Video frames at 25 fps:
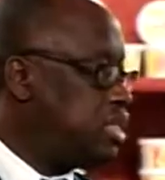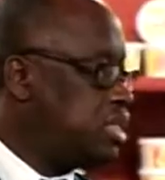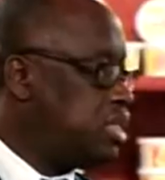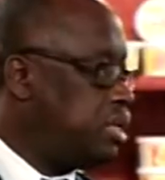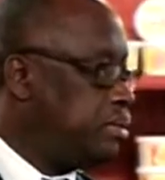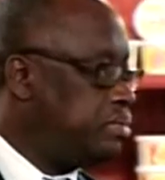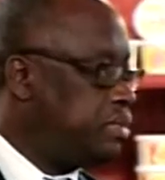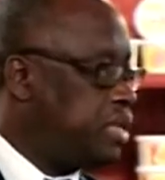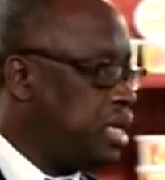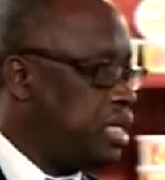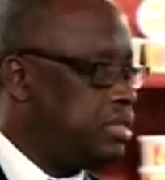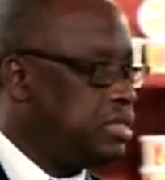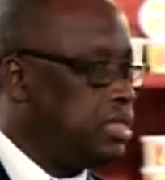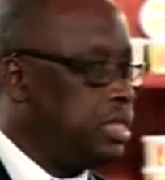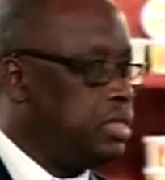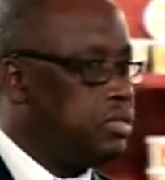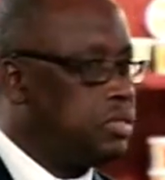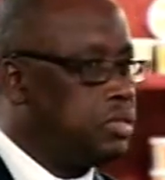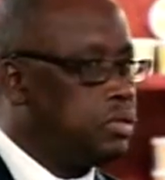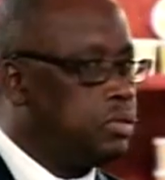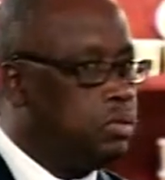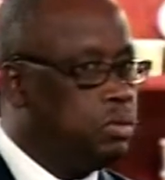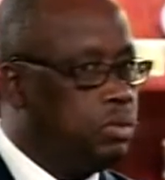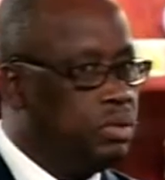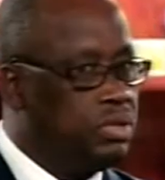sometimes in the
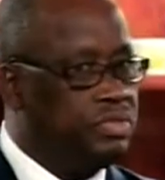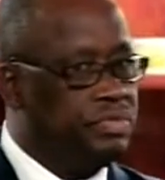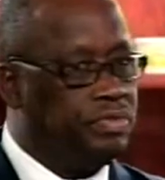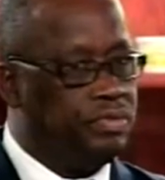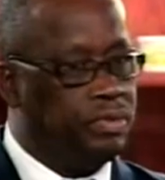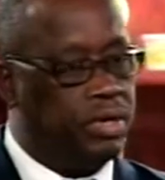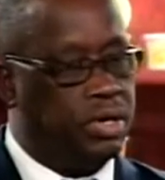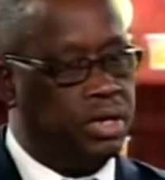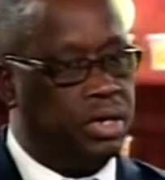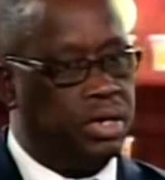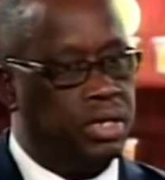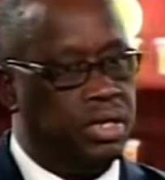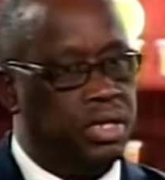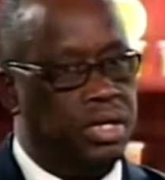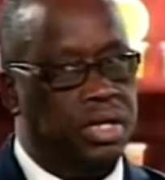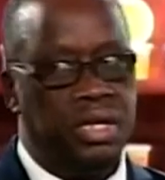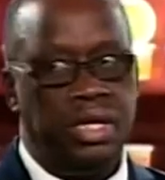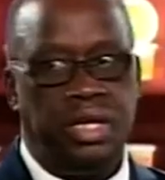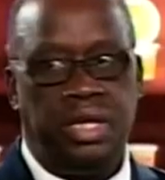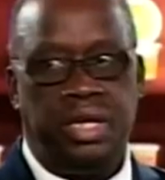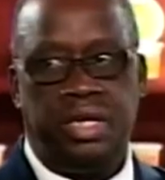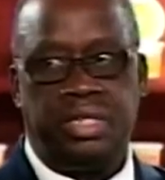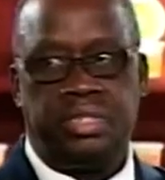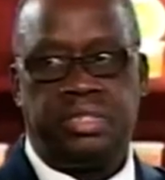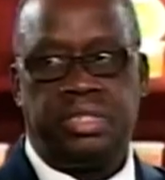schools for
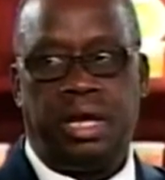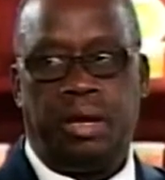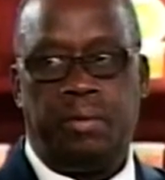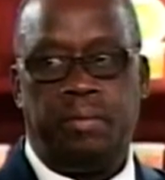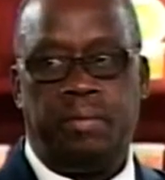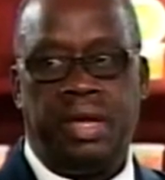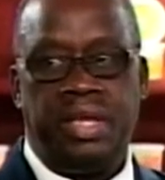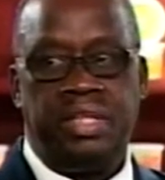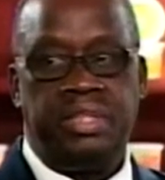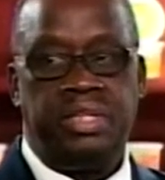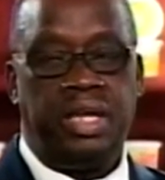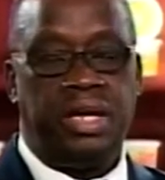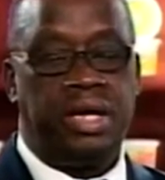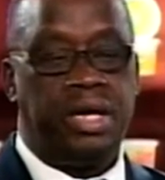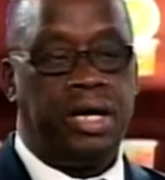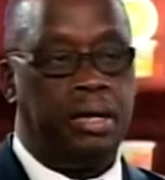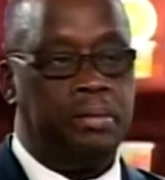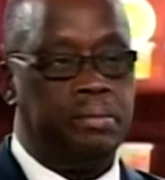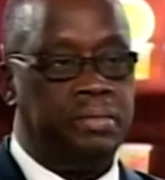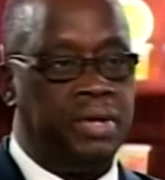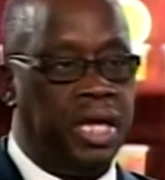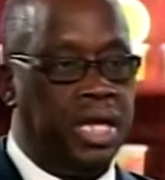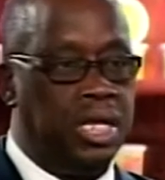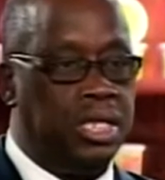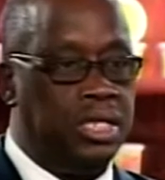is that when they
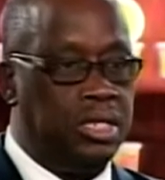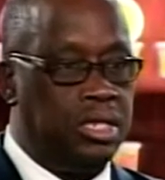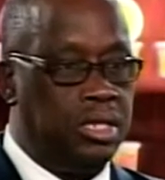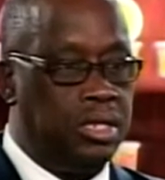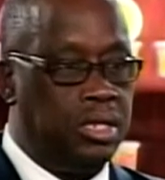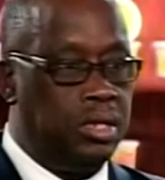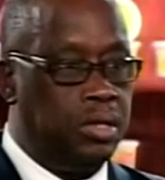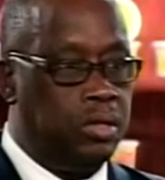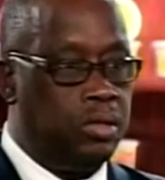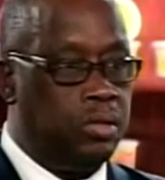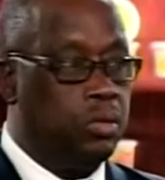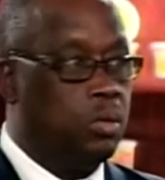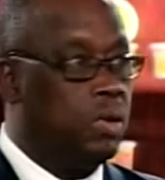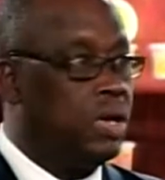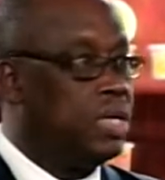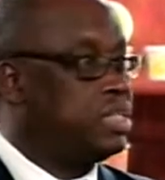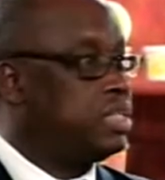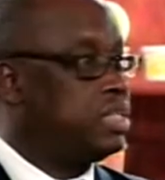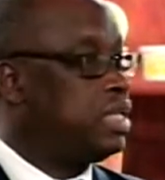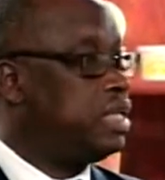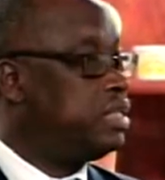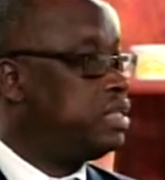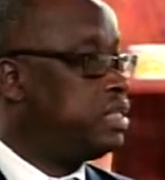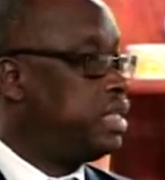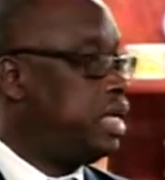come in, you are
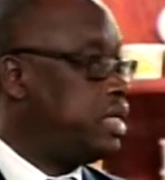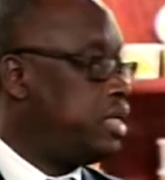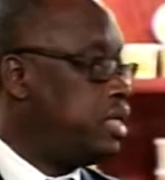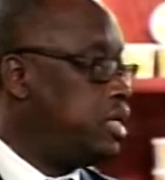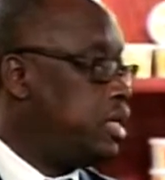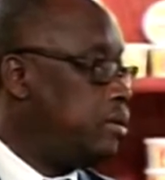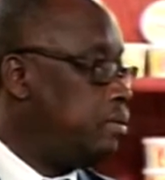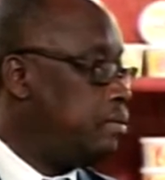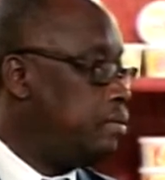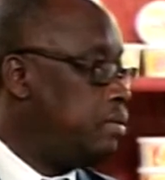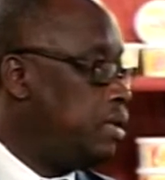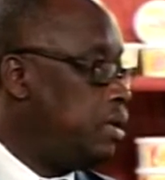still setting up.